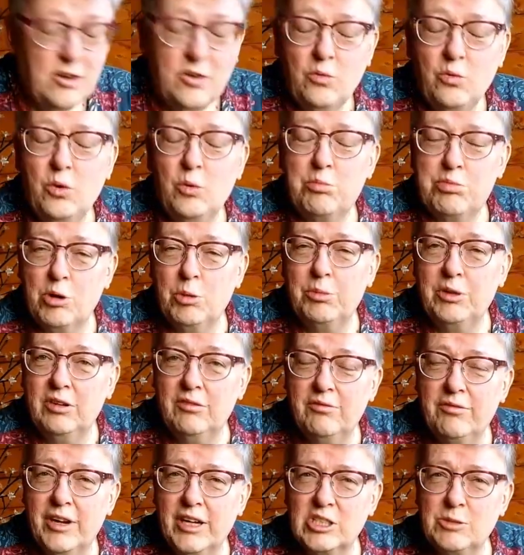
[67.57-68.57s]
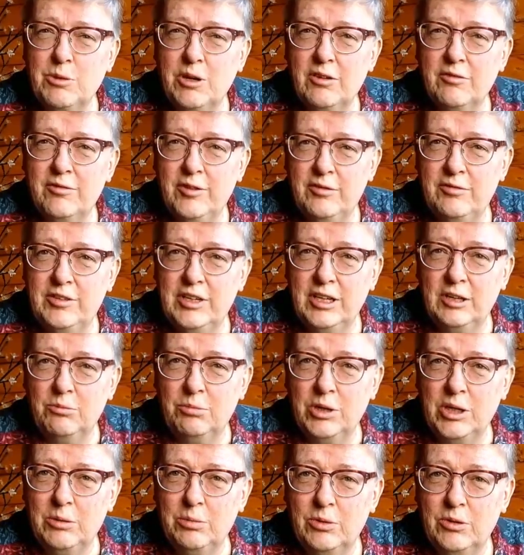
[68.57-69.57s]
will probably infect about 15
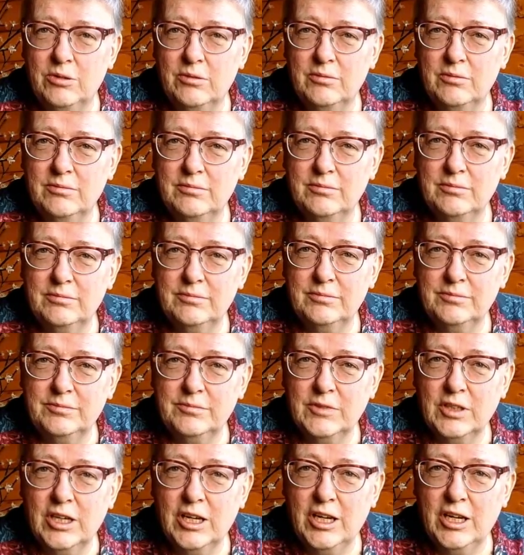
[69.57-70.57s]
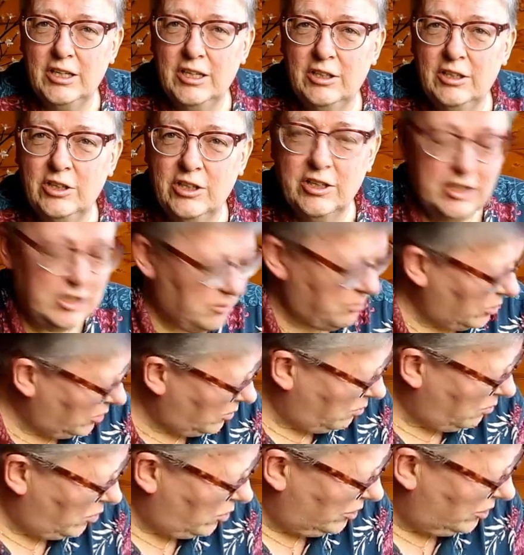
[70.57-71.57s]
people. And look at this
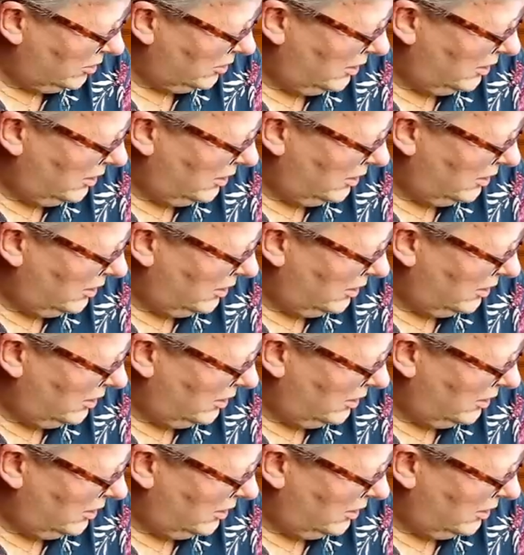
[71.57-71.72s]
bottom one.